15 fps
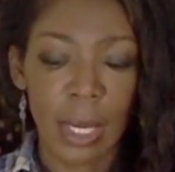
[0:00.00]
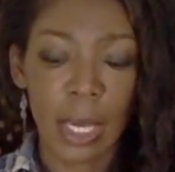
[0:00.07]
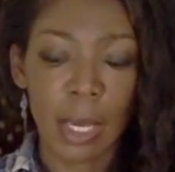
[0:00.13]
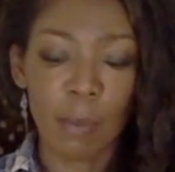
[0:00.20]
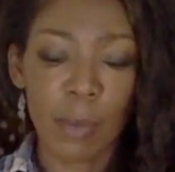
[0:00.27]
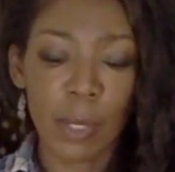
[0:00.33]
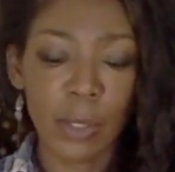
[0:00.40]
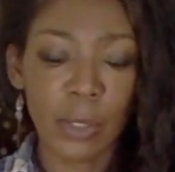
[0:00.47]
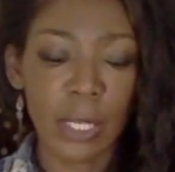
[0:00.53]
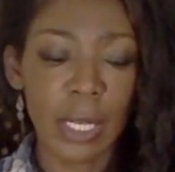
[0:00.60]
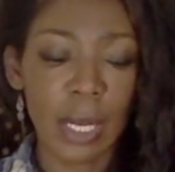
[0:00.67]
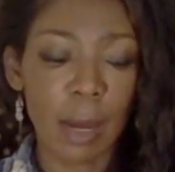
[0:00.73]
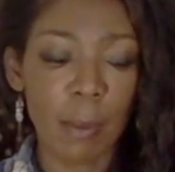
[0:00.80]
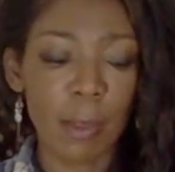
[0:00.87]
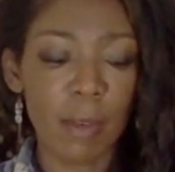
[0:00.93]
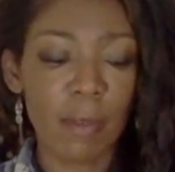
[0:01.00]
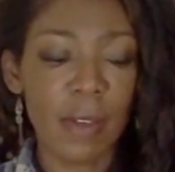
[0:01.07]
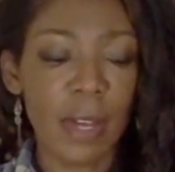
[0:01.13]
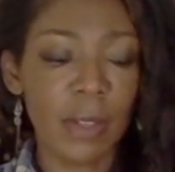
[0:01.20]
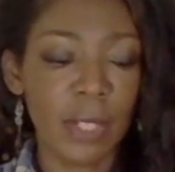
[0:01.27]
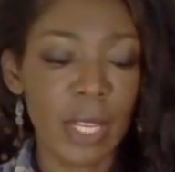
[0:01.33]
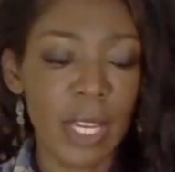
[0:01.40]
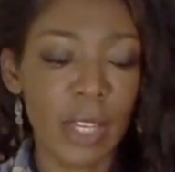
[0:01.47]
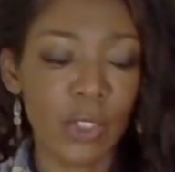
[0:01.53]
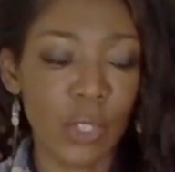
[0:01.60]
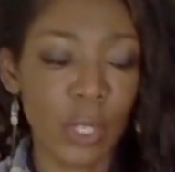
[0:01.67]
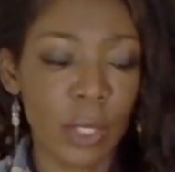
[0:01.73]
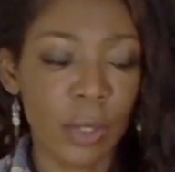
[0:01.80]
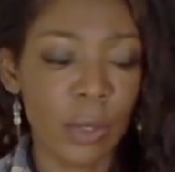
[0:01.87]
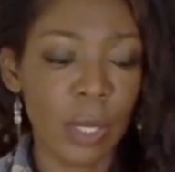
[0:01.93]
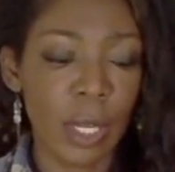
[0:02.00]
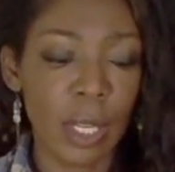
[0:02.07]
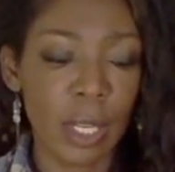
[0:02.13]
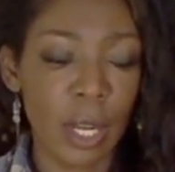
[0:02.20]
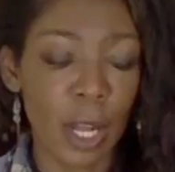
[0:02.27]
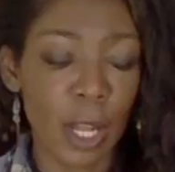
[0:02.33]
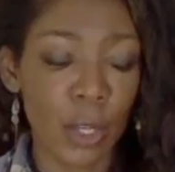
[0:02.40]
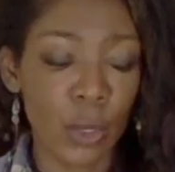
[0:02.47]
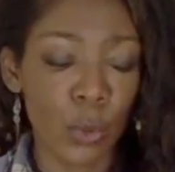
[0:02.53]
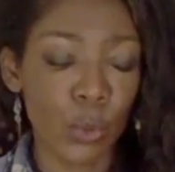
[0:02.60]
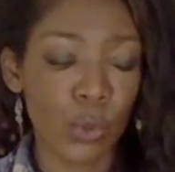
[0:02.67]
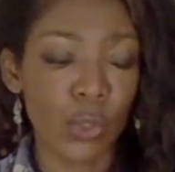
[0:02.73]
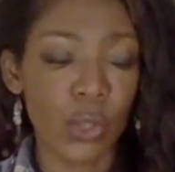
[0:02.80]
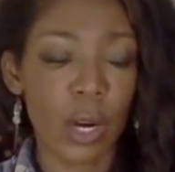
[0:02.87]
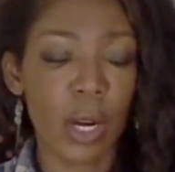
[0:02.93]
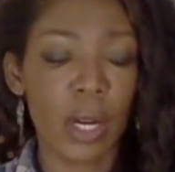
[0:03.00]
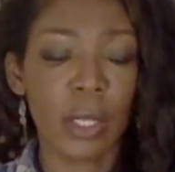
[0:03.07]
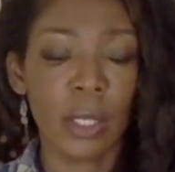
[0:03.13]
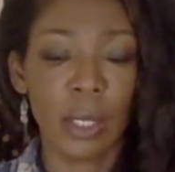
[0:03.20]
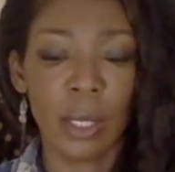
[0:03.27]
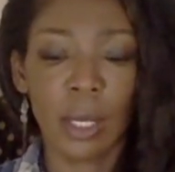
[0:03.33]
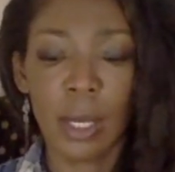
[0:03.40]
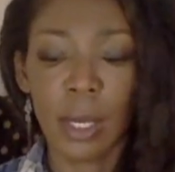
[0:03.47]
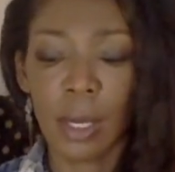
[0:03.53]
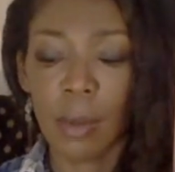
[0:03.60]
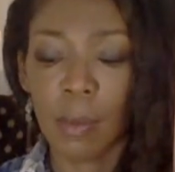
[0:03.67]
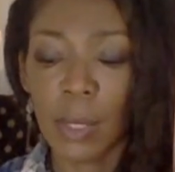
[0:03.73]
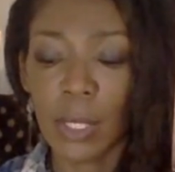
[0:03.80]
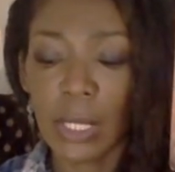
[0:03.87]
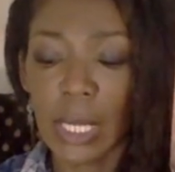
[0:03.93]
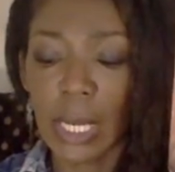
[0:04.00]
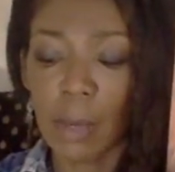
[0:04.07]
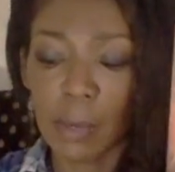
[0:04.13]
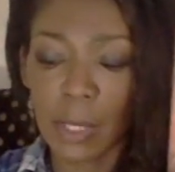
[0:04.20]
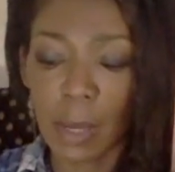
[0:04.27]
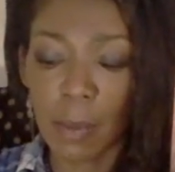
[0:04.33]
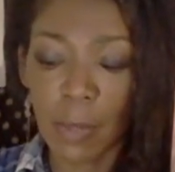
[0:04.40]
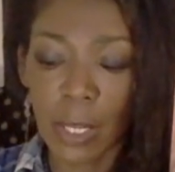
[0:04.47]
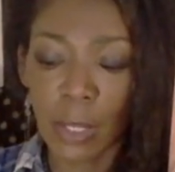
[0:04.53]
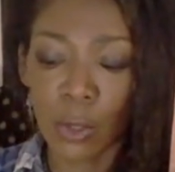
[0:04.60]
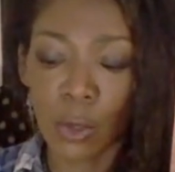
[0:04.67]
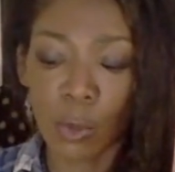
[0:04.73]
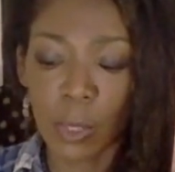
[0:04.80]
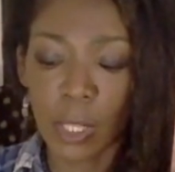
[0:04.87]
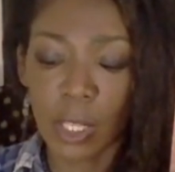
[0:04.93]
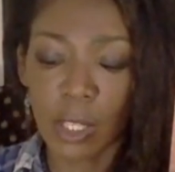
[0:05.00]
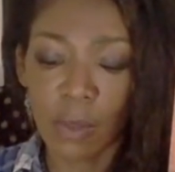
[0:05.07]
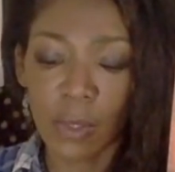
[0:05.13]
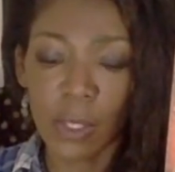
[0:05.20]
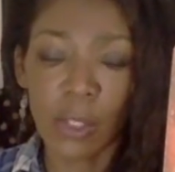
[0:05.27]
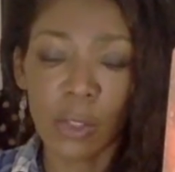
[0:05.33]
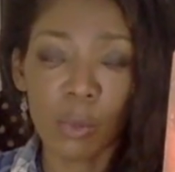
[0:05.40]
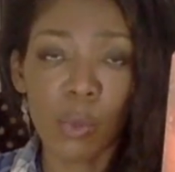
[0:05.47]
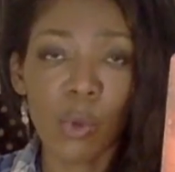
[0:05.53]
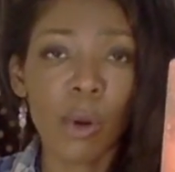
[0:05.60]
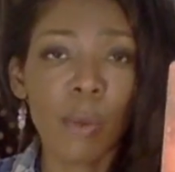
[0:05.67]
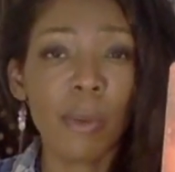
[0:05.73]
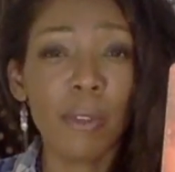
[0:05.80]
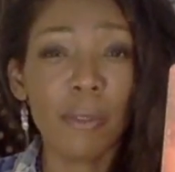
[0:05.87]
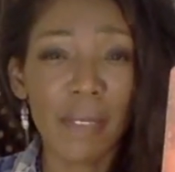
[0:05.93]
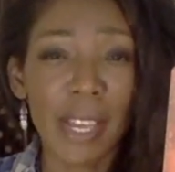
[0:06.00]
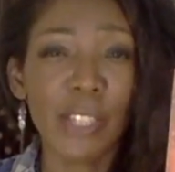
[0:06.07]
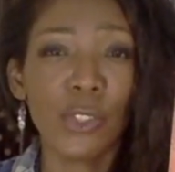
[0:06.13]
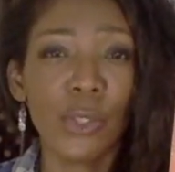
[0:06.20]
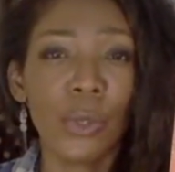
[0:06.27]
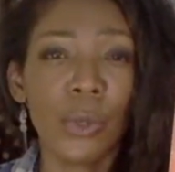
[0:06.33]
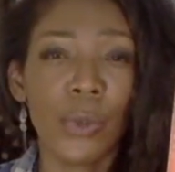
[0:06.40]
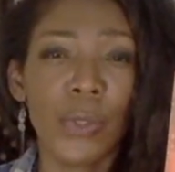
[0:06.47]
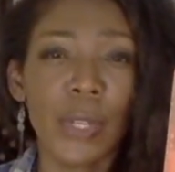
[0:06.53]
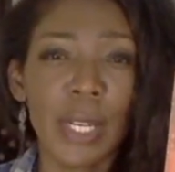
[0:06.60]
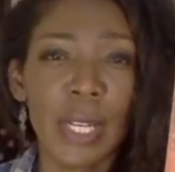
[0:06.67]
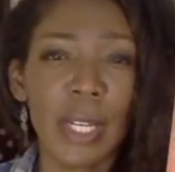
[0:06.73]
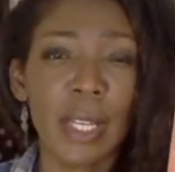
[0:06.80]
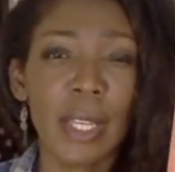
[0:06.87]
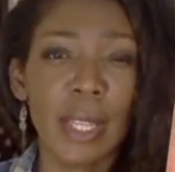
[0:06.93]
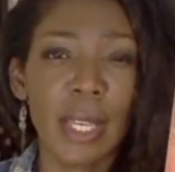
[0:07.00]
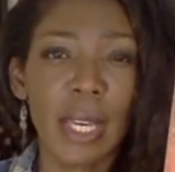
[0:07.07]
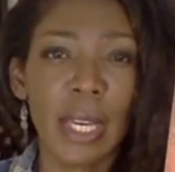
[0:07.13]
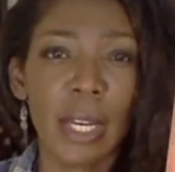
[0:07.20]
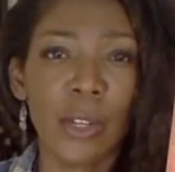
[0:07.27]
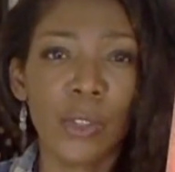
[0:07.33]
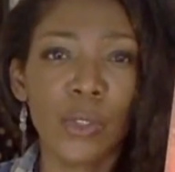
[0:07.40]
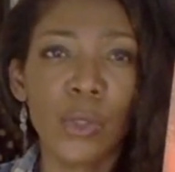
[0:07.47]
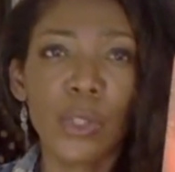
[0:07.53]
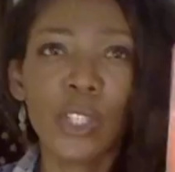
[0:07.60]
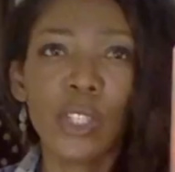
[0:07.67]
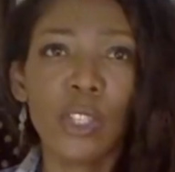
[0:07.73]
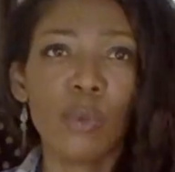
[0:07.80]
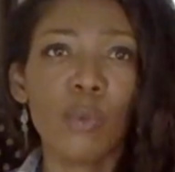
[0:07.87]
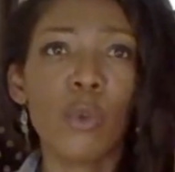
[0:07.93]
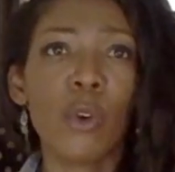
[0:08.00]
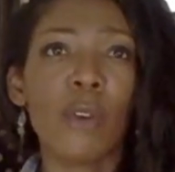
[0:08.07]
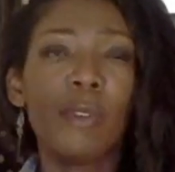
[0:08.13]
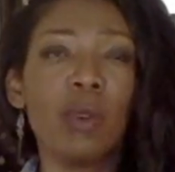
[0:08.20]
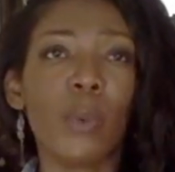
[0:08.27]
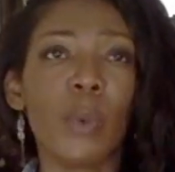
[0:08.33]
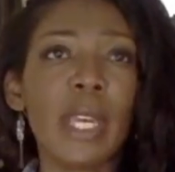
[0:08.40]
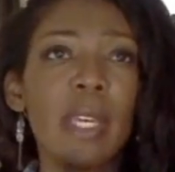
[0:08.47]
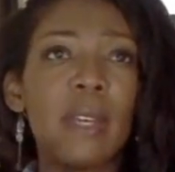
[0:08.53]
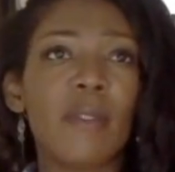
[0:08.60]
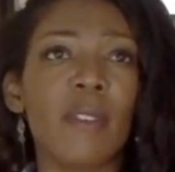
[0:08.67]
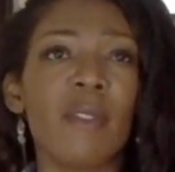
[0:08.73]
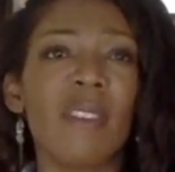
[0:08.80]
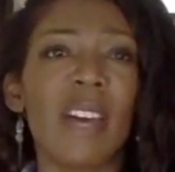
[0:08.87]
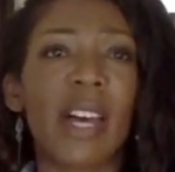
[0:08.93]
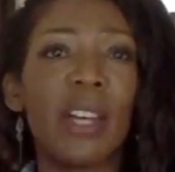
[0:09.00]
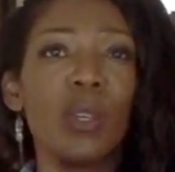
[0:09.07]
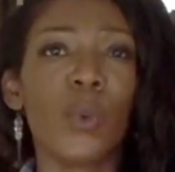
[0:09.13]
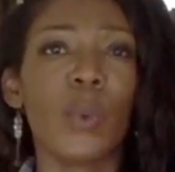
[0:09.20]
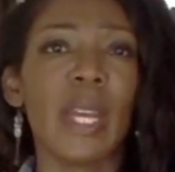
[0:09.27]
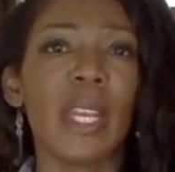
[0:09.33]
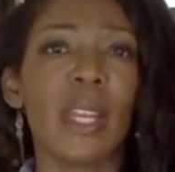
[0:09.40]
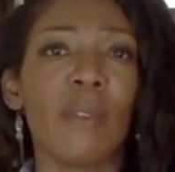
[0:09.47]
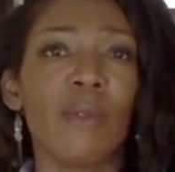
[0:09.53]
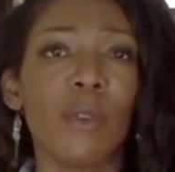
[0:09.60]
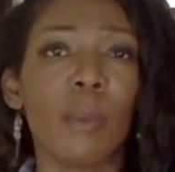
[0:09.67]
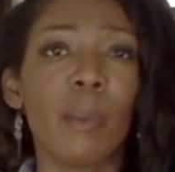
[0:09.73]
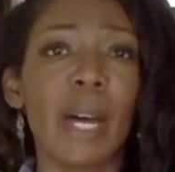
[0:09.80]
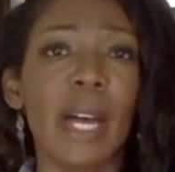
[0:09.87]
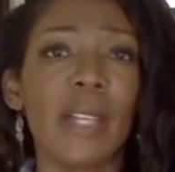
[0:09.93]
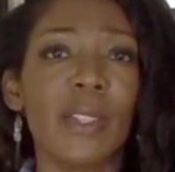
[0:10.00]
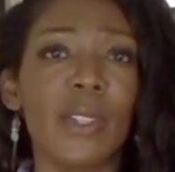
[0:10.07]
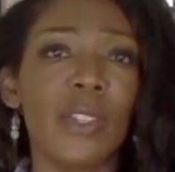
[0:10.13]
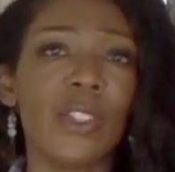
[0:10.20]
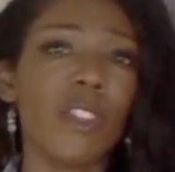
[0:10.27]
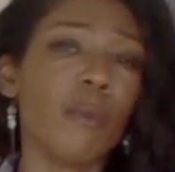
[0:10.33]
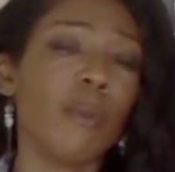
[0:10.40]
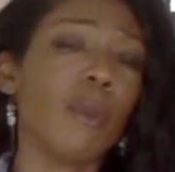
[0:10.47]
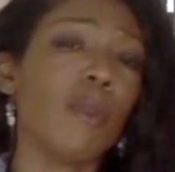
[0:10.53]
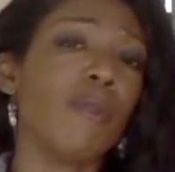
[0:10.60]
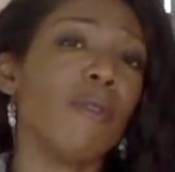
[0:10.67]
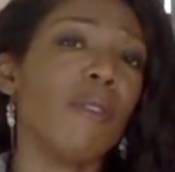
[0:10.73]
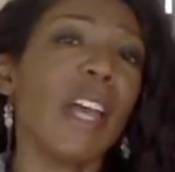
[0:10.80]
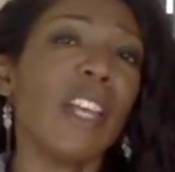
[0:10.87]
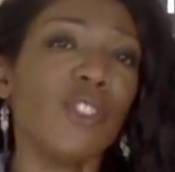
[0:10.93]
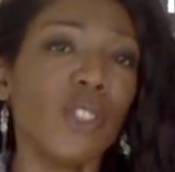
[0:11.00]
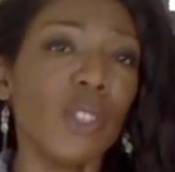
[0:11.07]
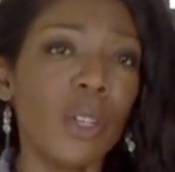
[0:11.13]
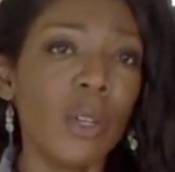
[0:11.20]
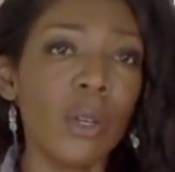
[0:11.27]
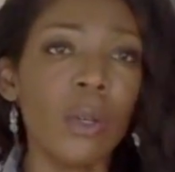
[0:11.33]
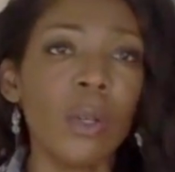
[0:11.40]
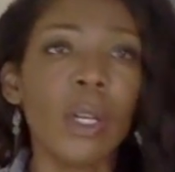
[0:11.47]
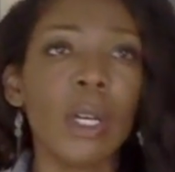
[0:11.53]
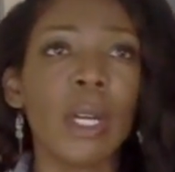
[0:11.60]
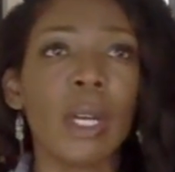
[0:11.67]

And building up the foundation and a new start, building up something new, but this feels more professional than anything else. So this is more of a week of evaluating for Pisces their professional